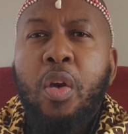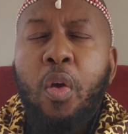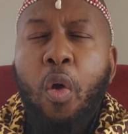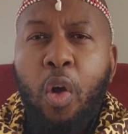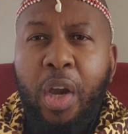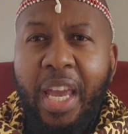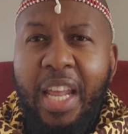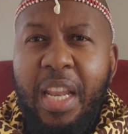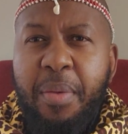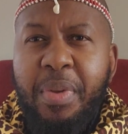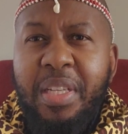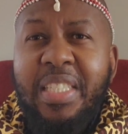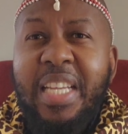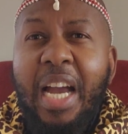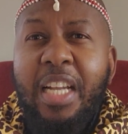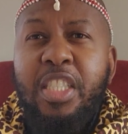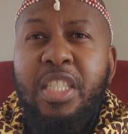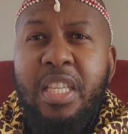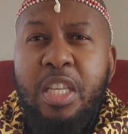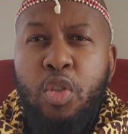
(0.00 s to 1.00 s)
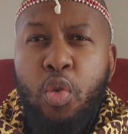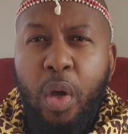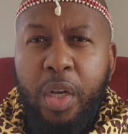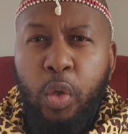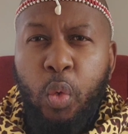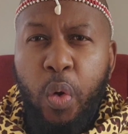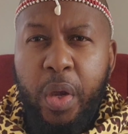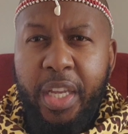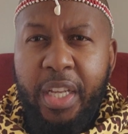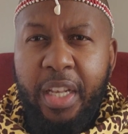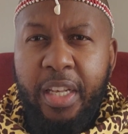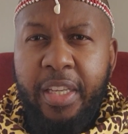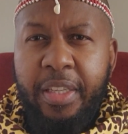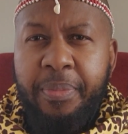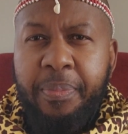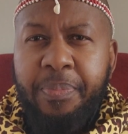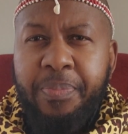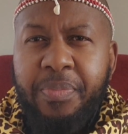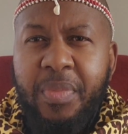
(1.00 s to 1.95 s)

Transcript: Okay, let me touch this one quickly.